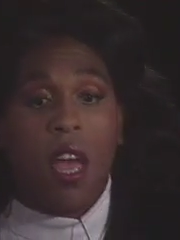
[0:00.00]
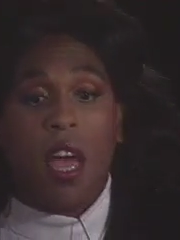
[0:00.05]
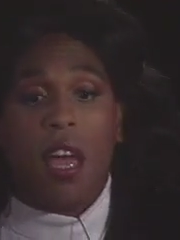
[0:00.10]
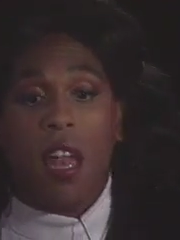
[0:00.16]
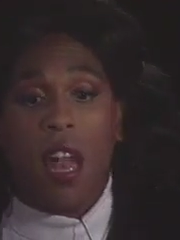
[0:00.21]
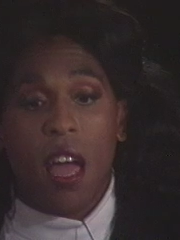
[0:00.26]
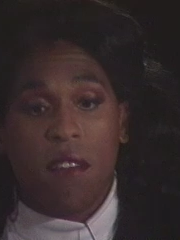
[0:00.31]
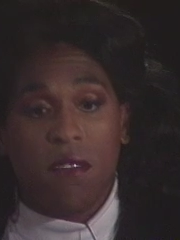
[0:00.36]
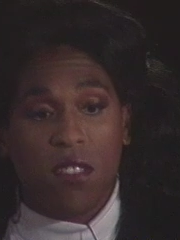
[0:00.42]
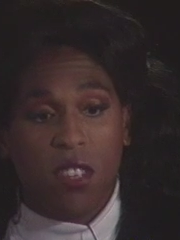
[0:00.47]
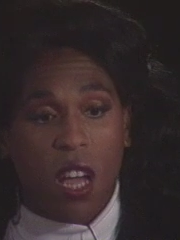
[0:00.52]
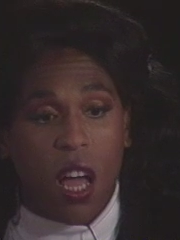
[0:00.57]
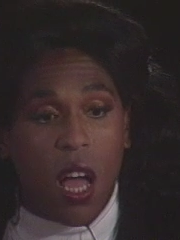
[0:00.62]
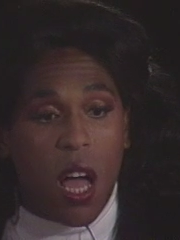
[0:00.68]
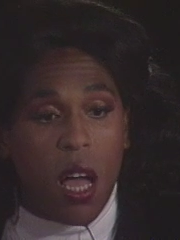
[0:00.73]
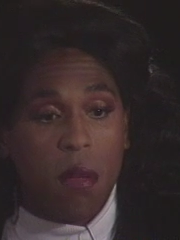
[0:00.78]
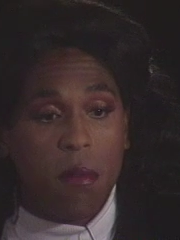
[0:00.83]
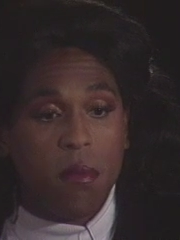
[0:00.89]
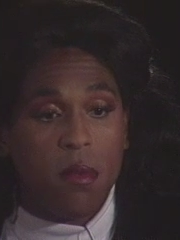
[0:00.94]
have
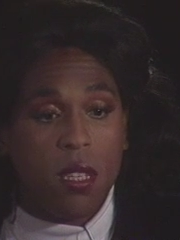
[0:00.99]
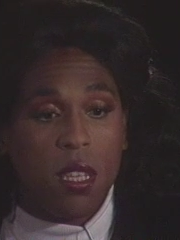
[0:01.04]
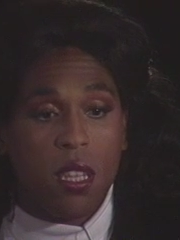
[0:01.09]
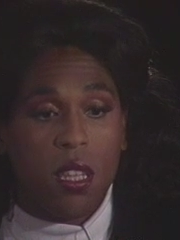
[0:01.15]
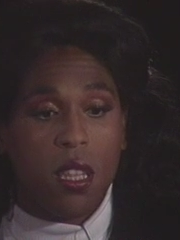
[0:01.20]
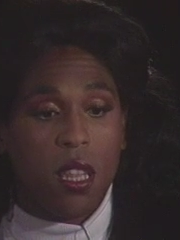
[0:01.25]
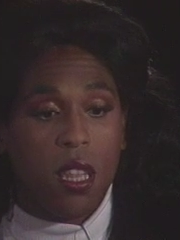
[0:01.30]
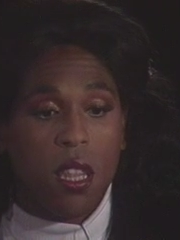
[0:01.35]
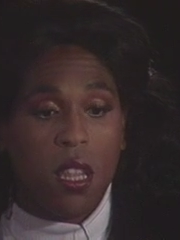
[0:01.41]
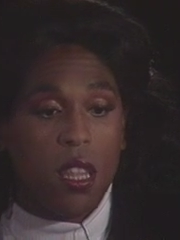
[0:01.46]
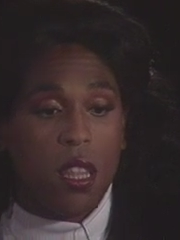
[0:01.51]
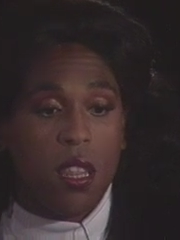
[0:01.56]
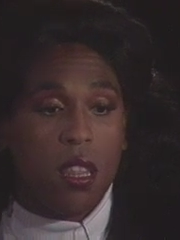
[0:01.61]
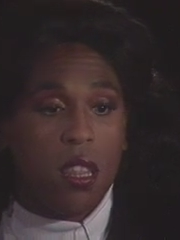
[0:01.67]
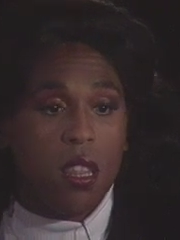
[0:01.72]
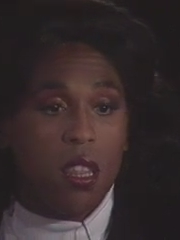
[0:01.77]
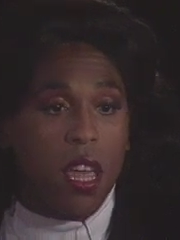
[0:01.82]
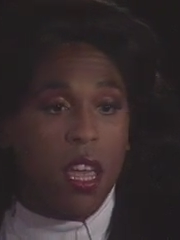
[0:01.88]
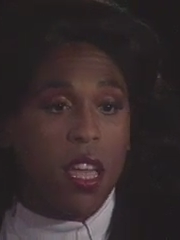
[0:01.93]
jobs and
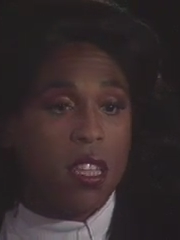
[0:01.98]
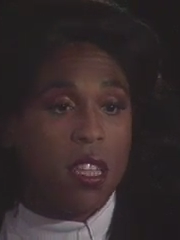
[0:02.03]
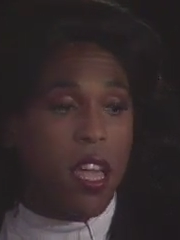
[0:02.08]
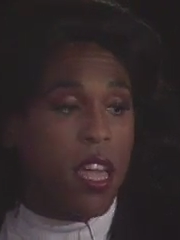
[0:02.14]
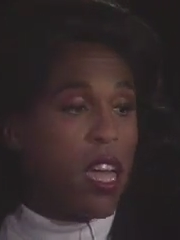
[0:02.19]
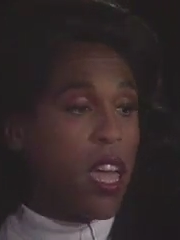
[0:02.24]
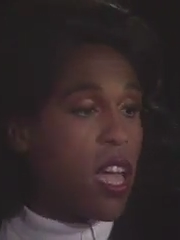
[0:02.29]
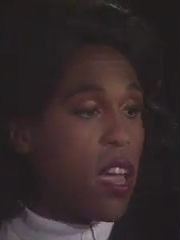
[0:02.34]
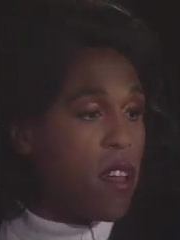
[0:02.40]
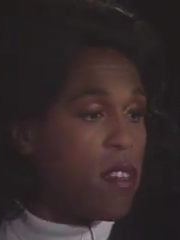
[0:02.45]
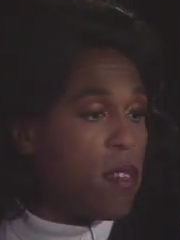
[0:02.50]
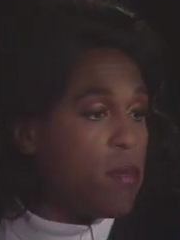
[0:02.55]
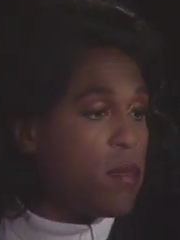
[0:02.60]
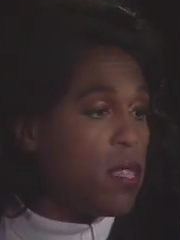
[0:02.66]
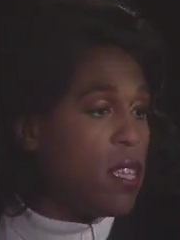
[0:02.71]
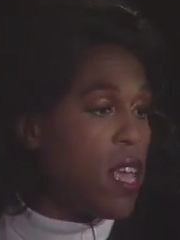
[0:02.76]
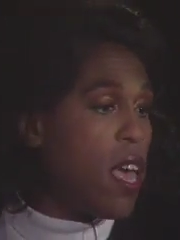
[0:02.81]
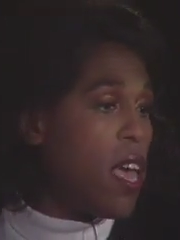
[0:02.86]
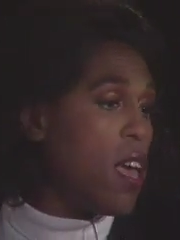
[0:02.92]
they can take care of
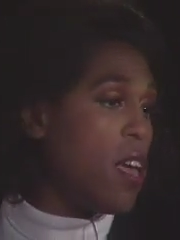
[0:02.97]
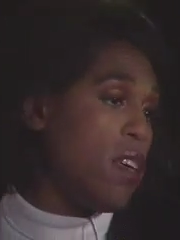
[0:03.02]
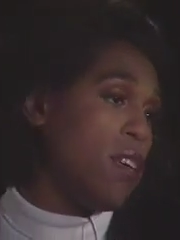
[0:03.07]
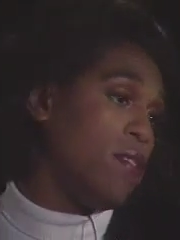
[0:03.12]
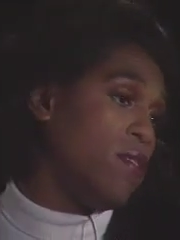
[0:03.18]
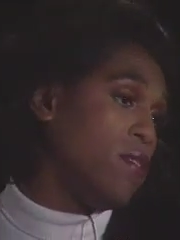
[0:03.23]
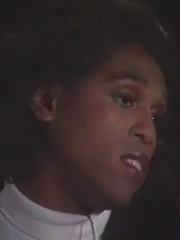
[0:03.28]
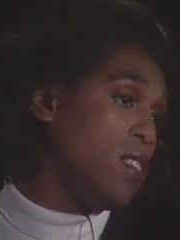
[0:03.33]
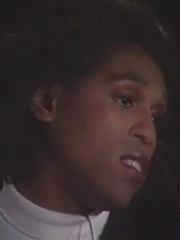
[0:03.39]
themselves.